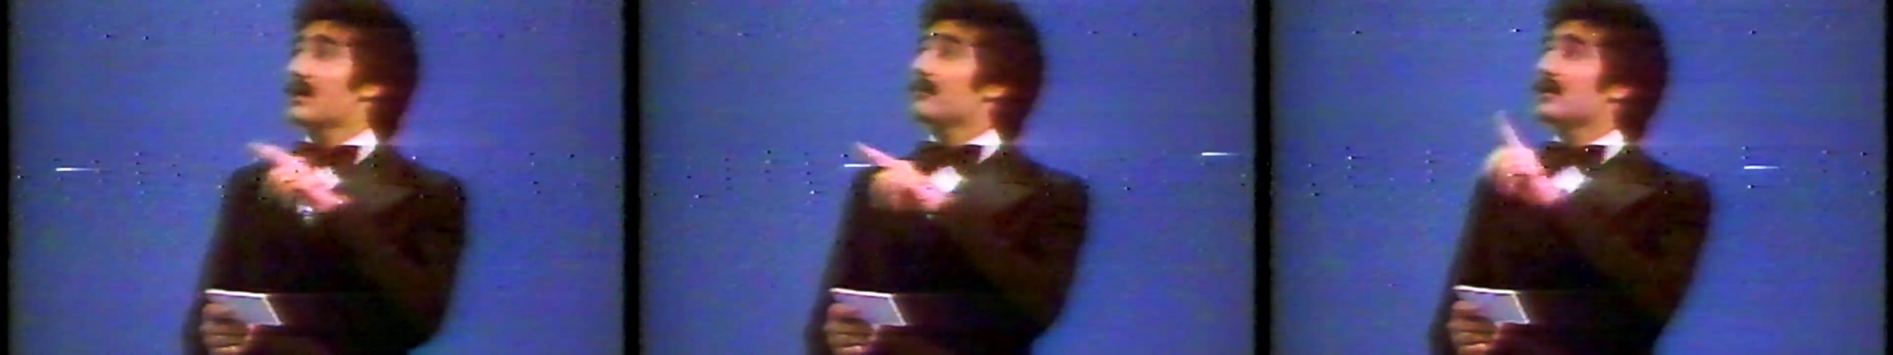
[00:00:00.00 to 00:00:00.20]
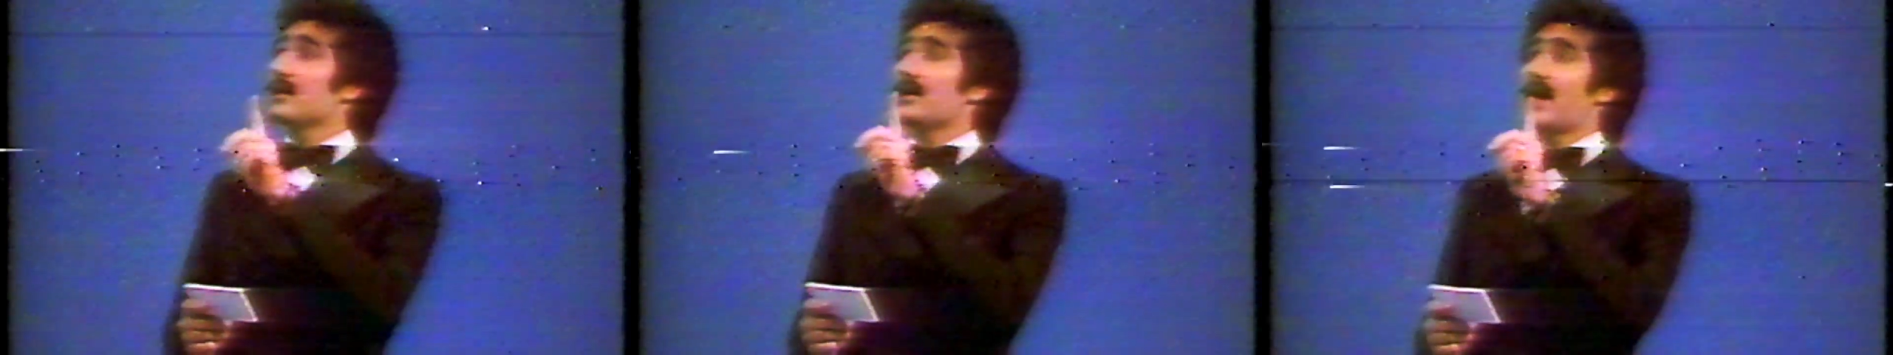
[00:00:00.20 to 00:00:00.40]

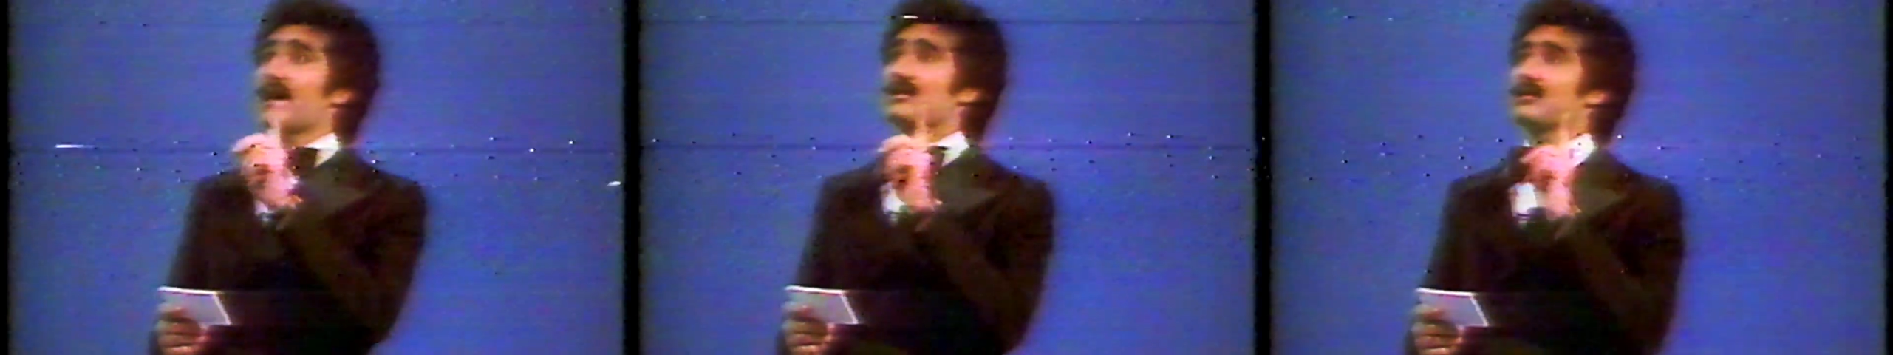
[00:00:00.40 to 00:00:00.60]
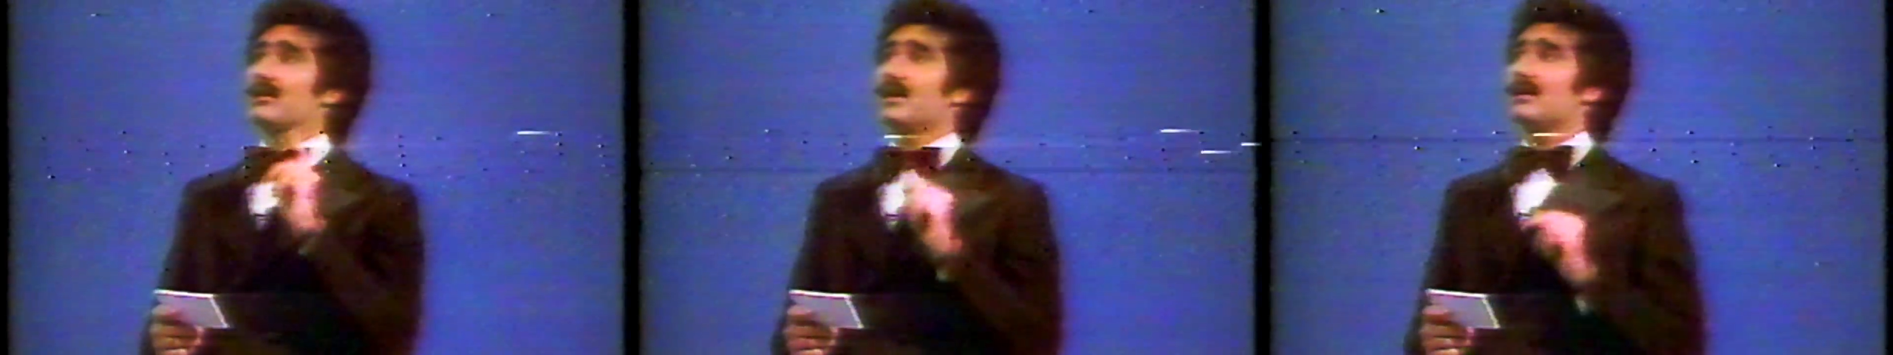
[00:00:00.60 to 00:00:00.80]
somebody
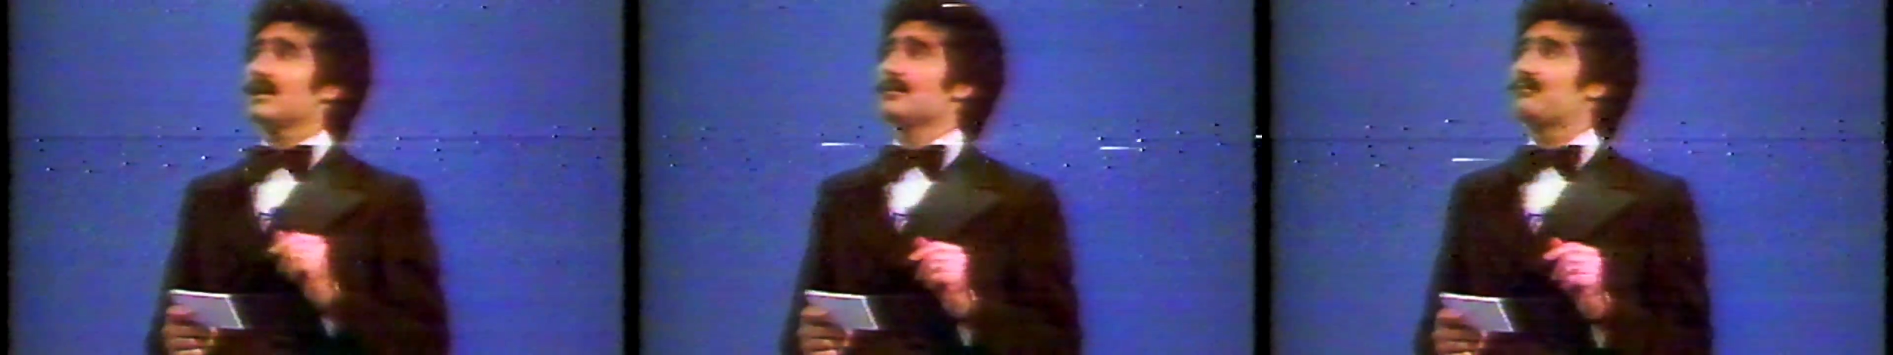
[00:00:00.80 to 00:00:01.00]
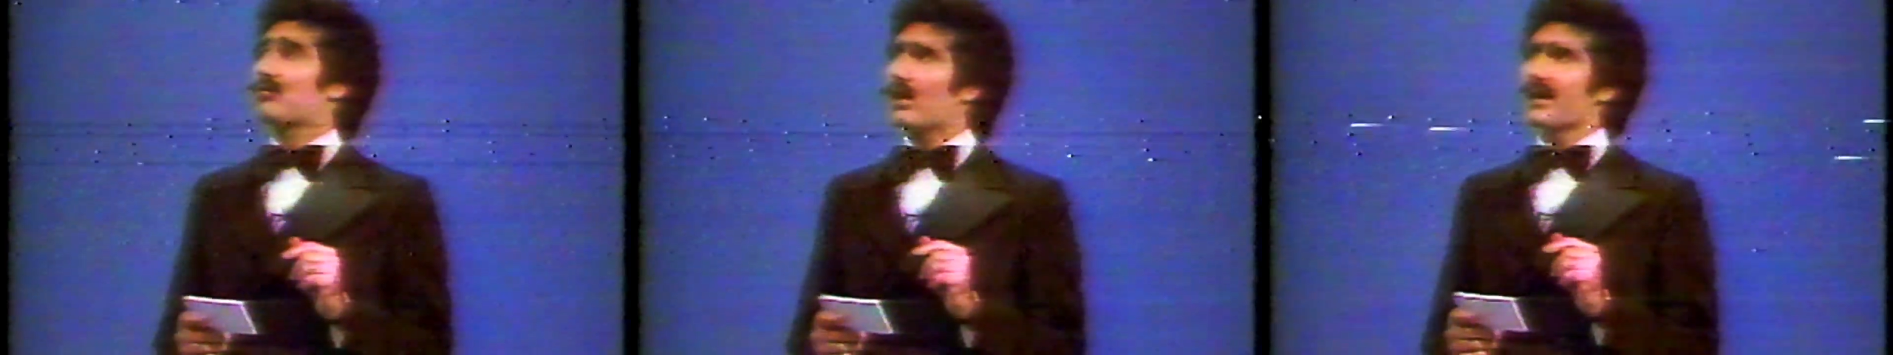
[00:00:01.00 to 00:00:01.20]

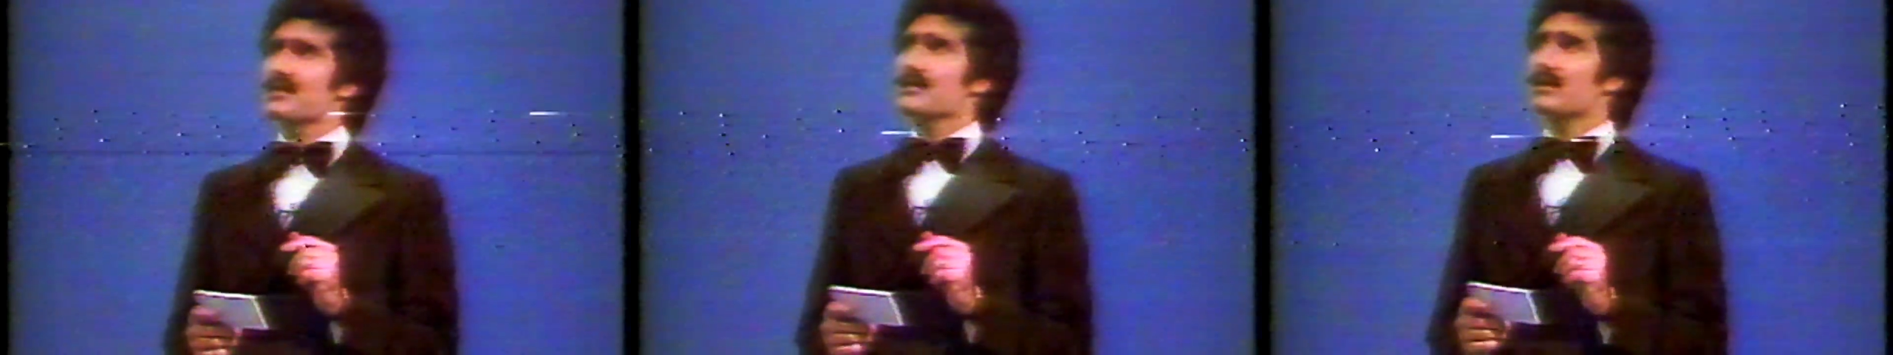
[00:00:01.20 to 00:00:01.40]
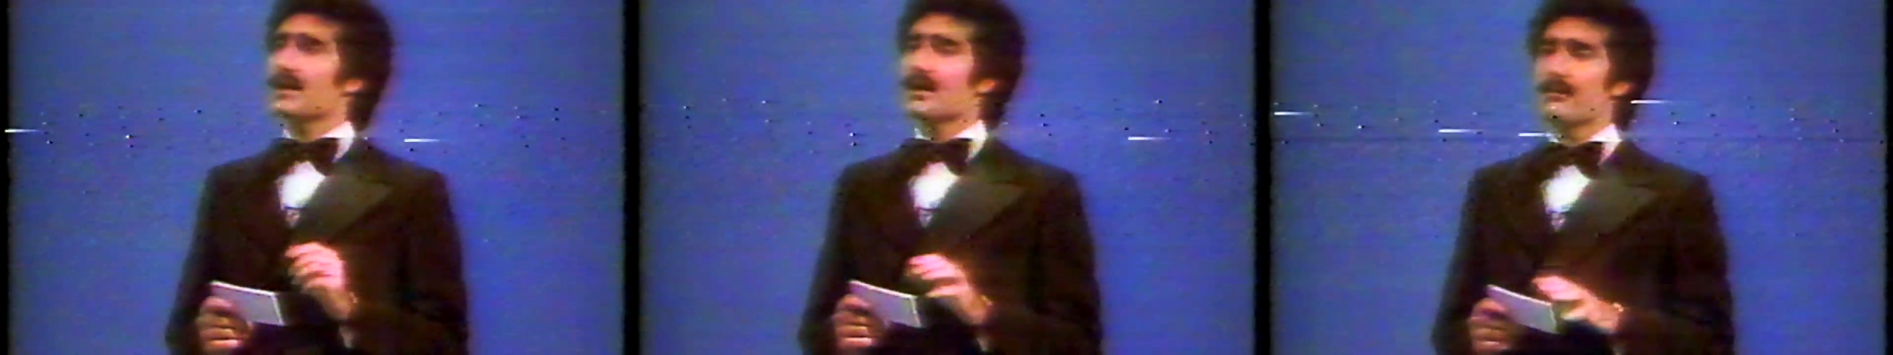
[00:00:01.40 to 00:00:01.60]
accidentally
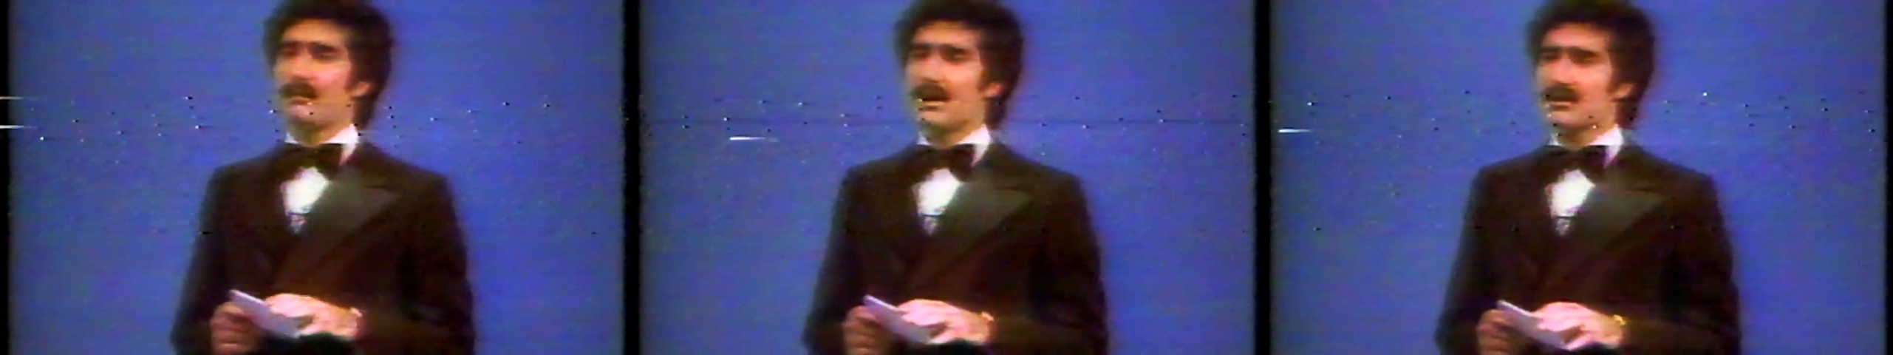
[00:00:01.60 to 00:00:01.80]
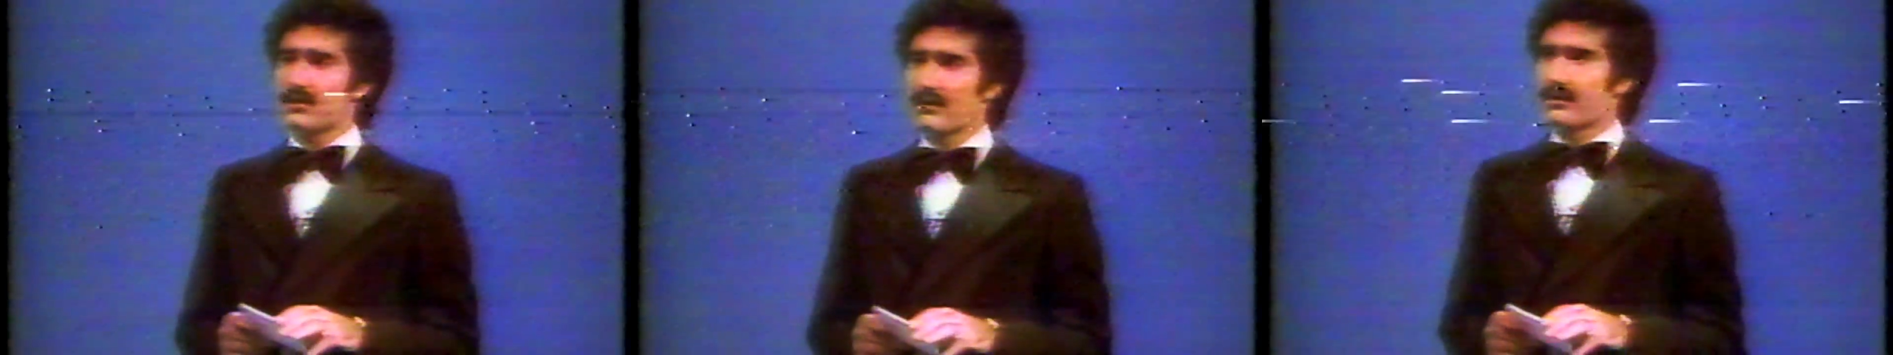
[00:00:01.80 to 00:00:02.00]
press their
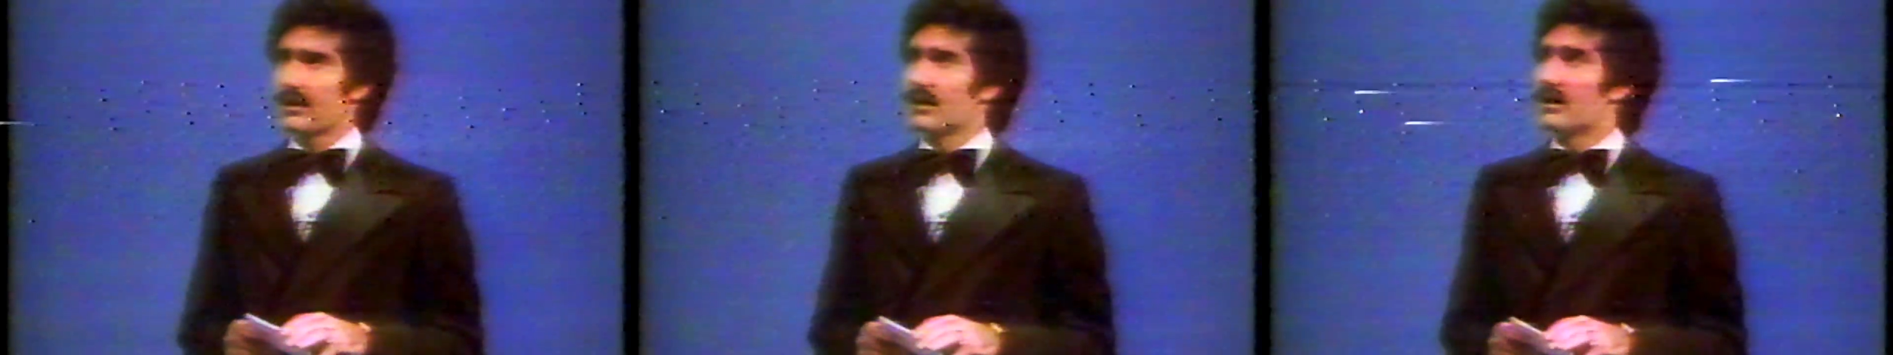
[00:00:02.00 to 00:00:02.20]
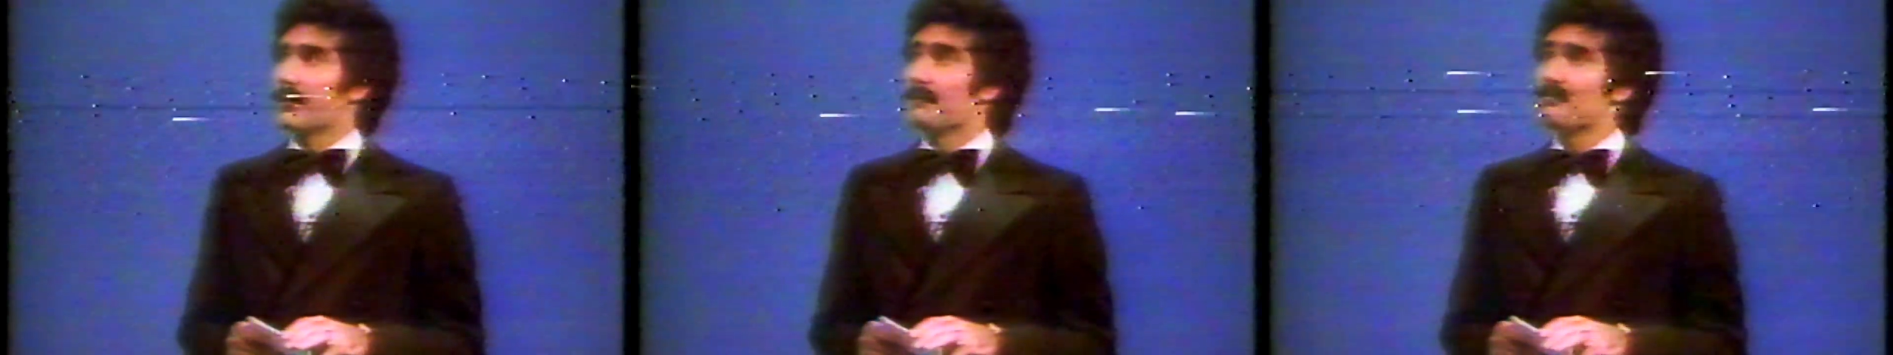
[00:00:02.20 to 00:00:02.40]
buzzer
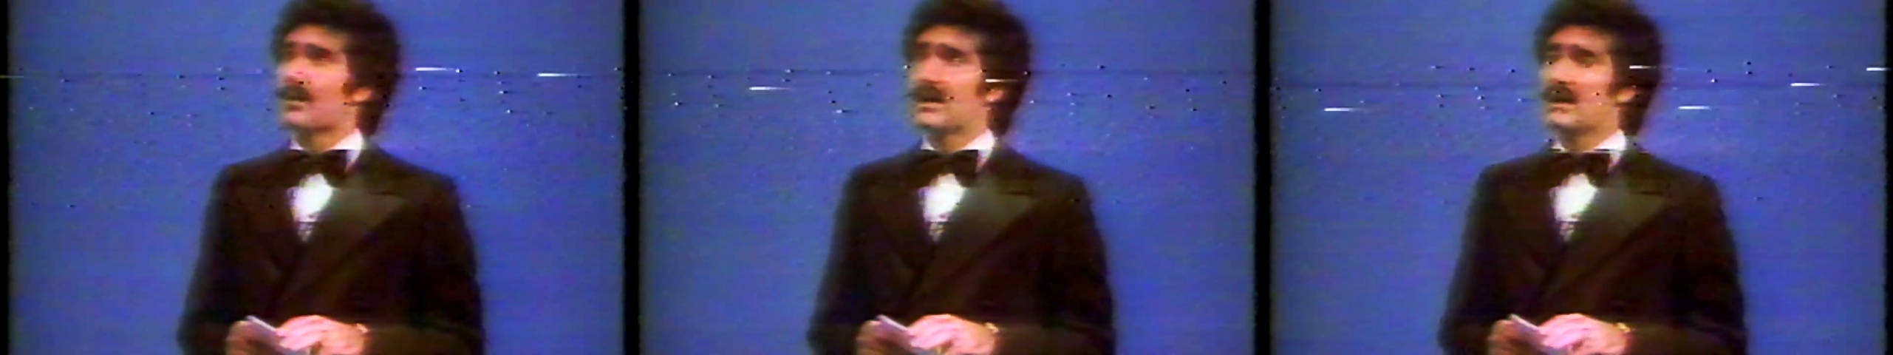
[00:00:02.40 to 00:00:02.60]
there?